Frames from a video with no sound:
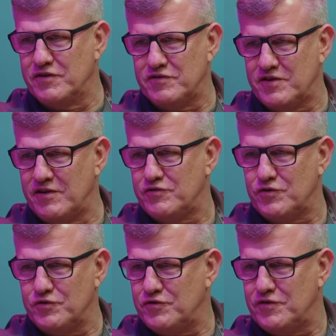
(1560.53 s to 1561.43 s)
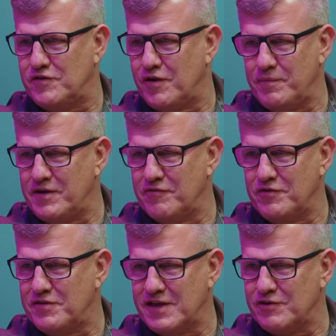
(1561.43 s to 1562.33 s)
sensors and tell me
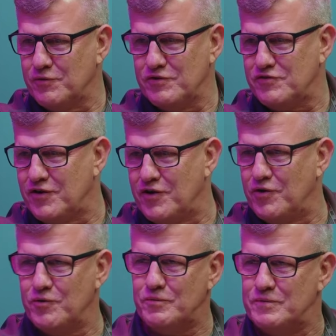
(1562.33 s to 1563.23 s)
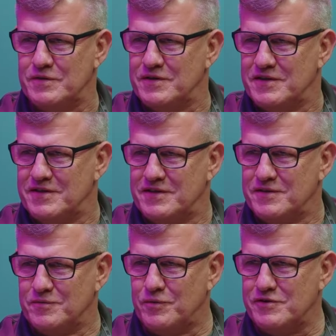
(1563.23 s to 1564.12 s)
everything there is to know
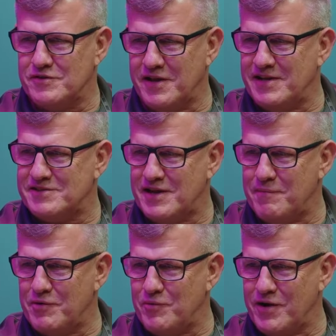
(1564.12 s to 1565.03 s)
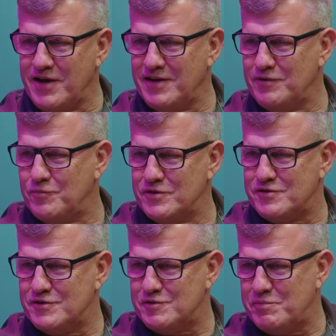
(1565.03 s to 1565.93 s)
when's the last time it rained what's
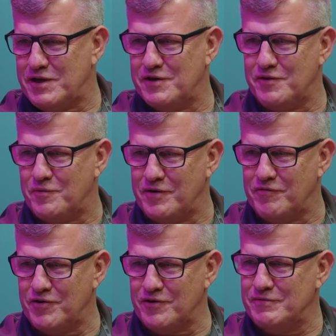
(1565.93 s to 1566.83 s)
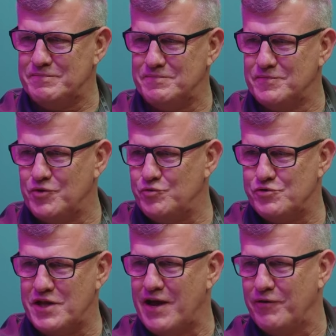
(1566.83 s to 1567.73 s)
the speed of the river who's
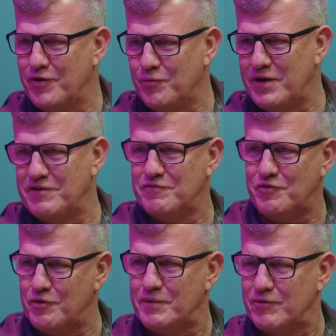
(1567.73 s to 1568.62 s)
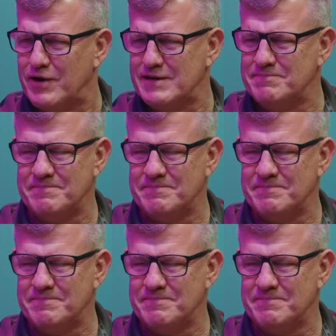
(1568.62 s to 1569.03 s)
down there waiting for me right